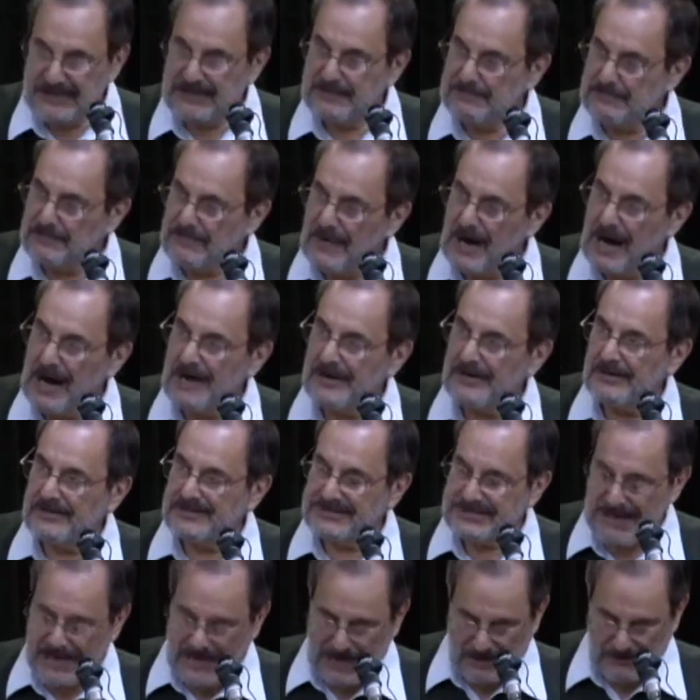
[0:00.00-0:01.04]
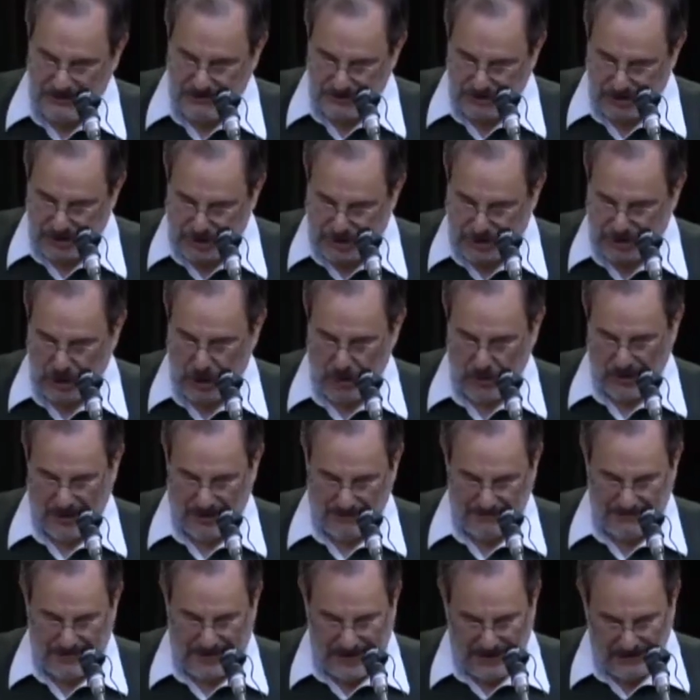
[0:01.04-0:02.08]
It models how to show
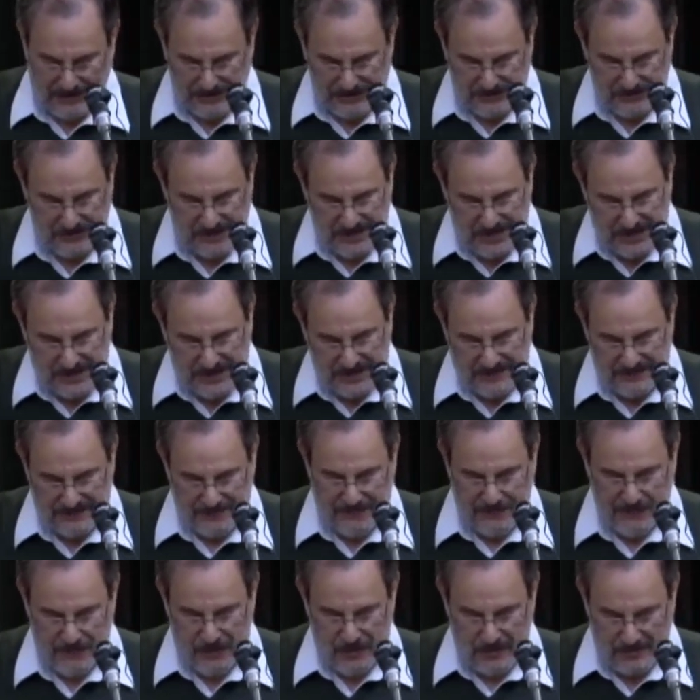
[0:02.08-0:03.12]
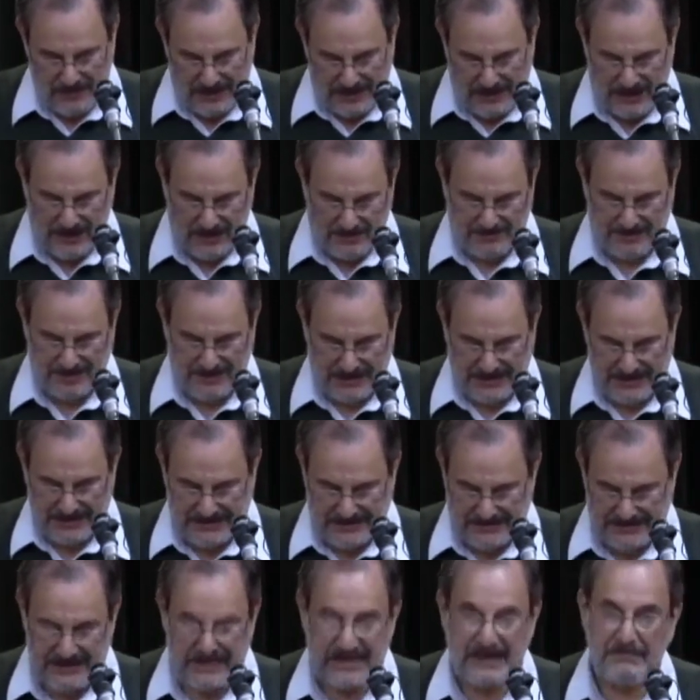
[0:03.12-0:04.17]
up, how to affirm our
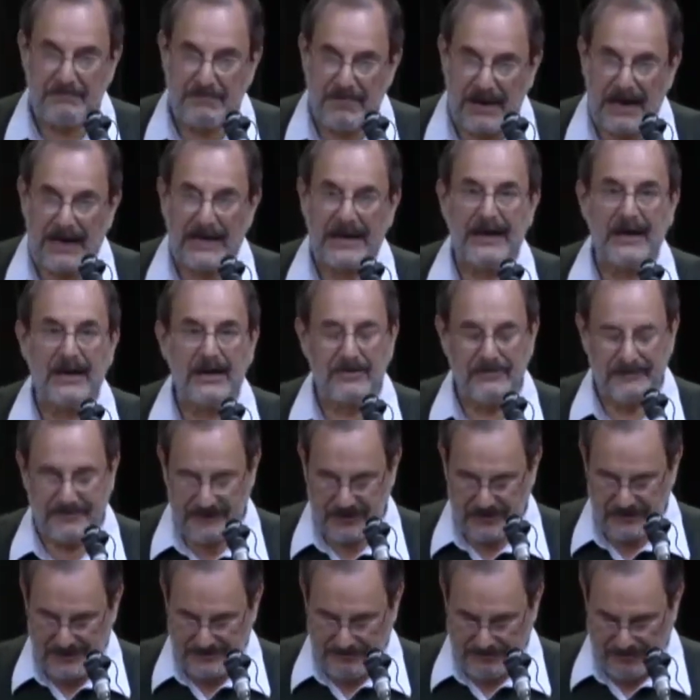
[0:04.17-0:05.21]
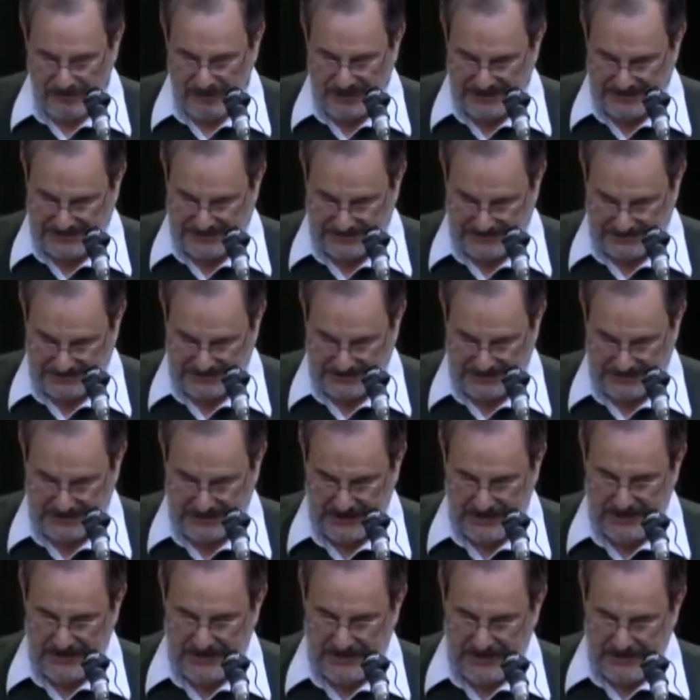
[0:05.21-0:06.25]
place, and by our very presence,
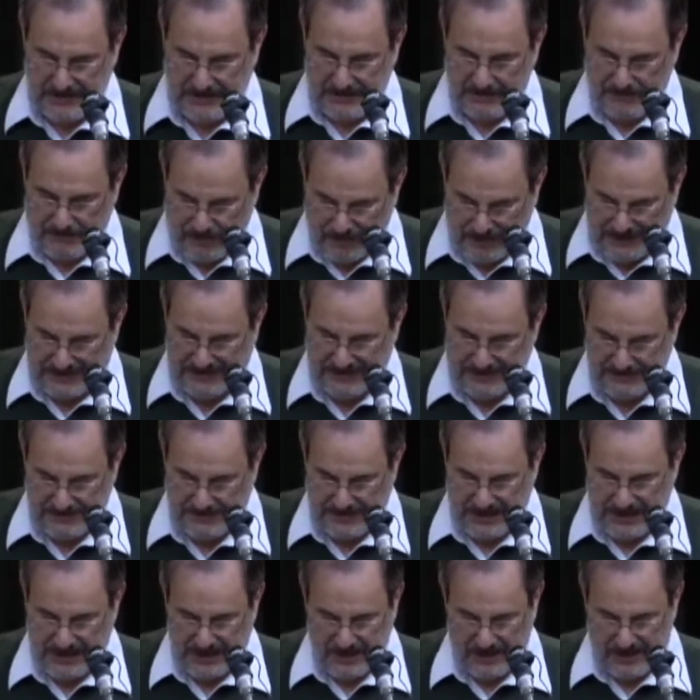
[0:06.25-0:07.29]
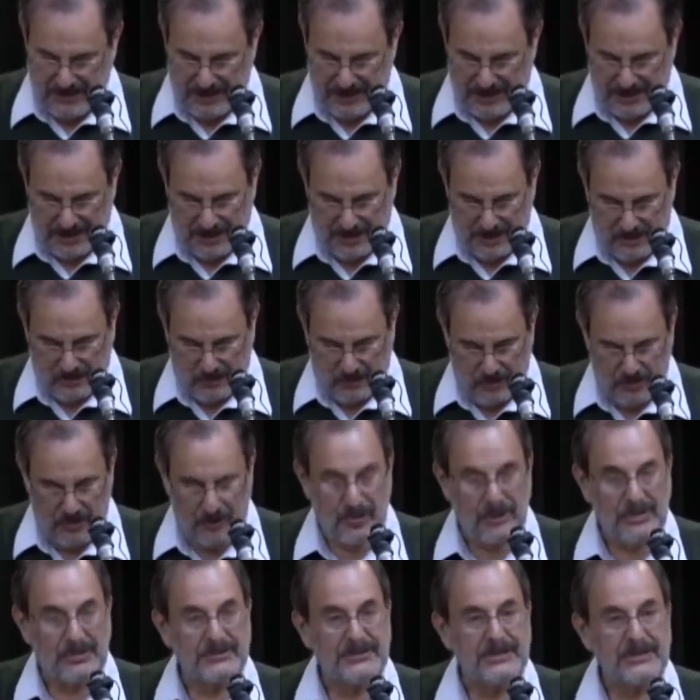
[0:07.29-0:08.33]
bring to bear on our
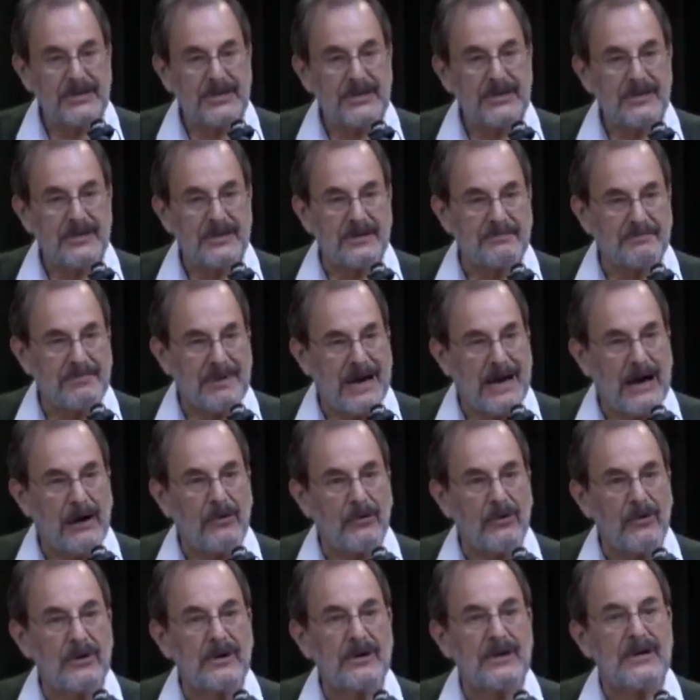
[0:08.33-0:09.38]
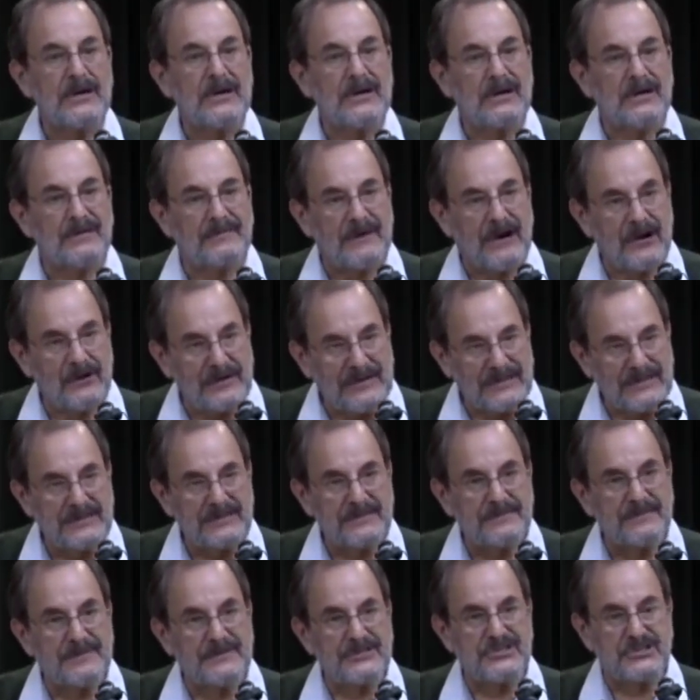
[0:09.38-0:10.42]
world the power of our
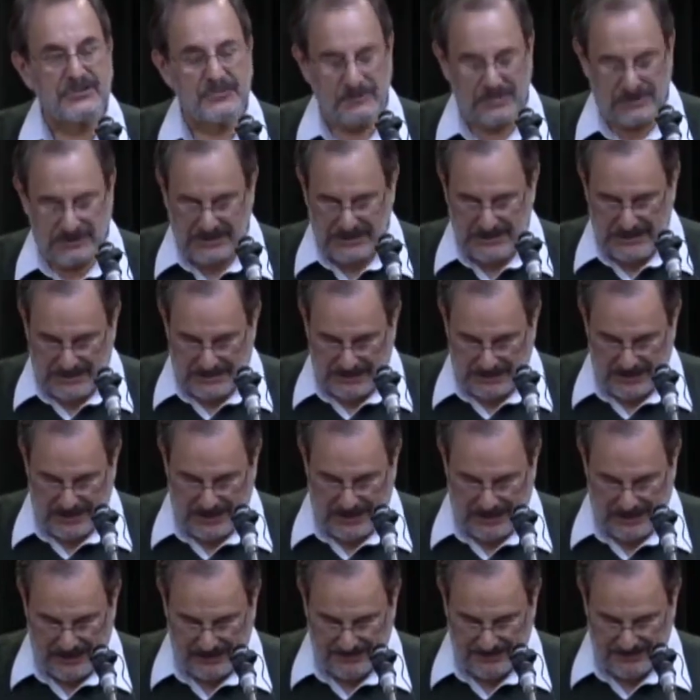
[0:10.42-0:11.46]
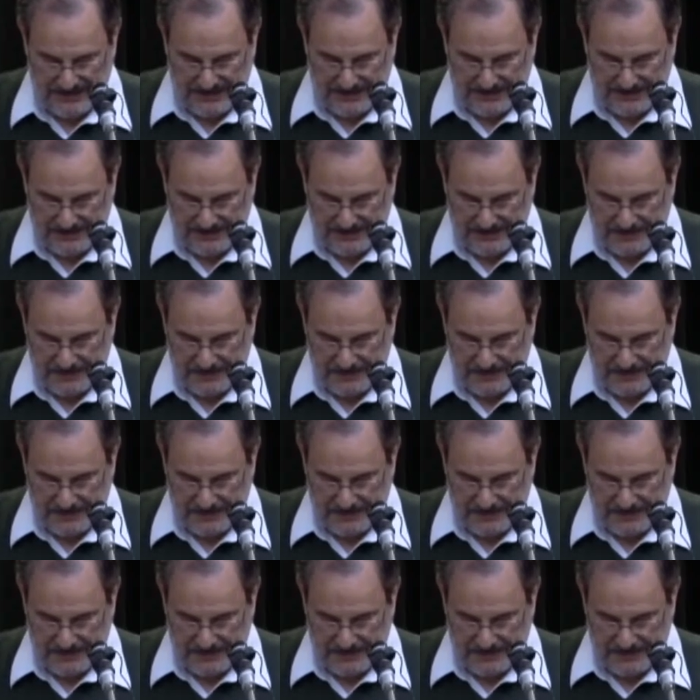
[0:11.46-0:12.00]
individual lives.